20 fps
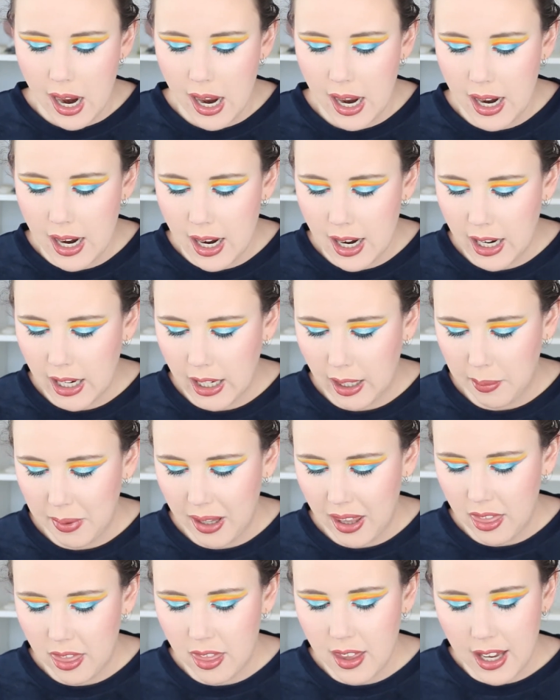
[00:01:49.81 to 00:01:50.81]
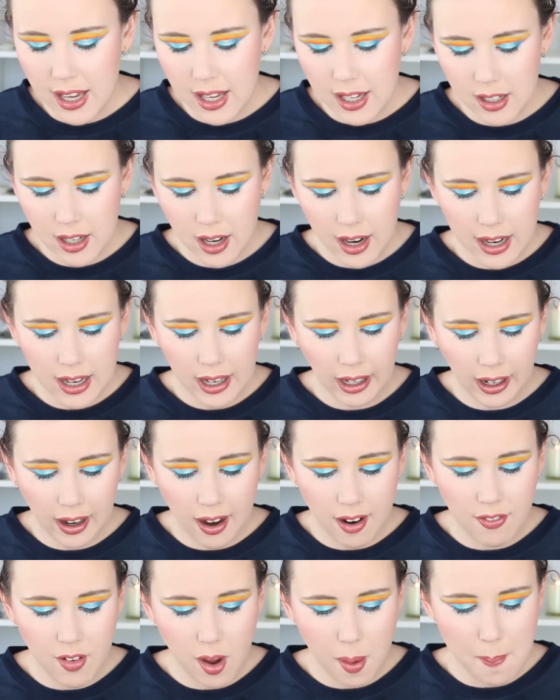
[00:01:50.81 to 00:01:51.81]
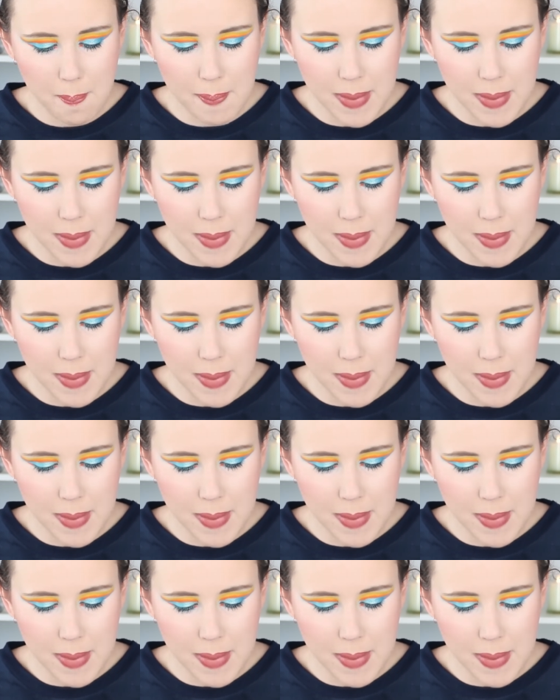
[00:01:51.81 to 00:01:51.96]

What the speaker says: Then I have